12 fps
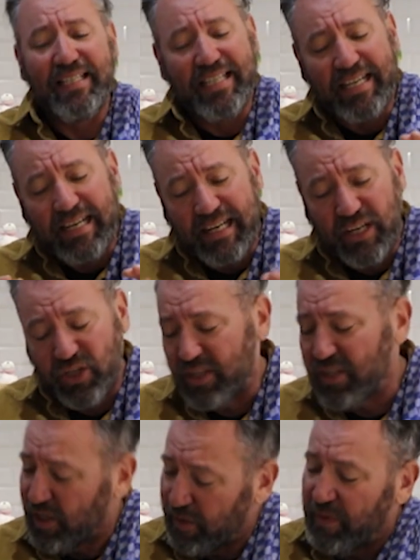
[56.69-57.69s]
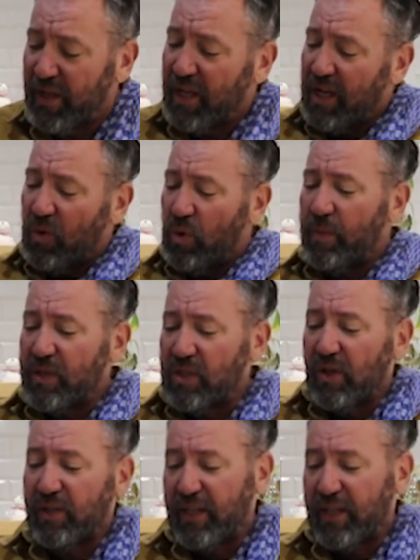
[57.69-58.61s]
delicious. So where we start